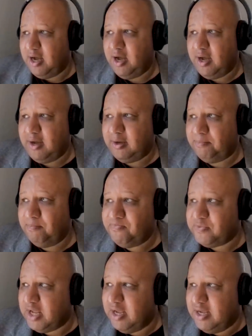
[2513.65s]
Um,
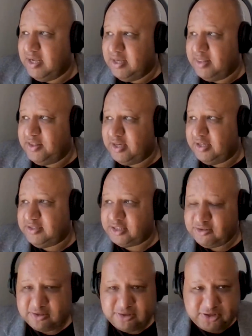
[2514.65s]
the
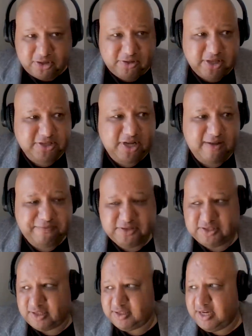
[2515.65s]
district attorney's
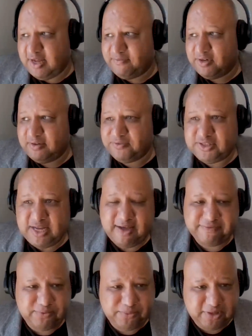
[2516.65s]
office doesn't have enough
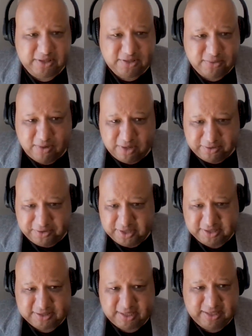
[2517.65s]
staff to really do all the
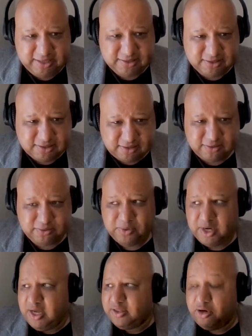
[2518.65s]
things they need to do.